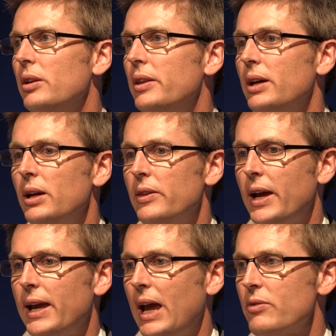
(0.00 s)
that
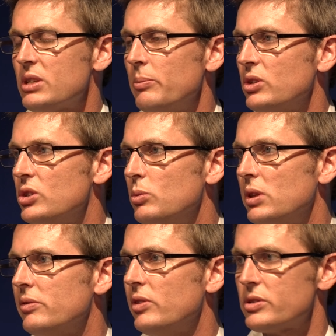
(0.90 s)
they have something to do
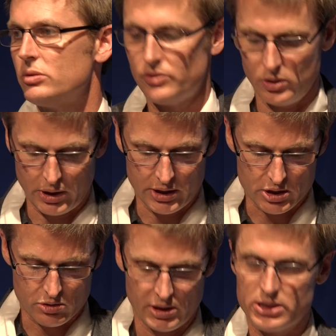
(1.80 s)
with the fossil fuel
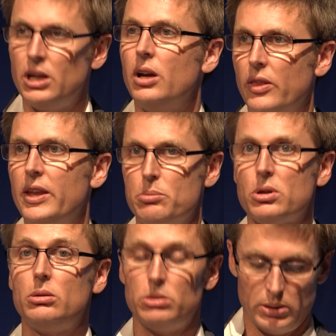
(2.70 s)
industries, they
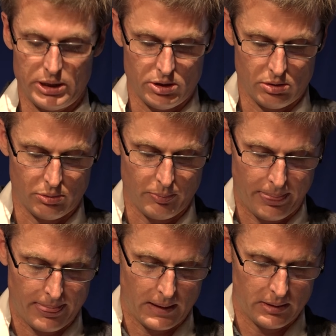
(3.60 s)
probably do.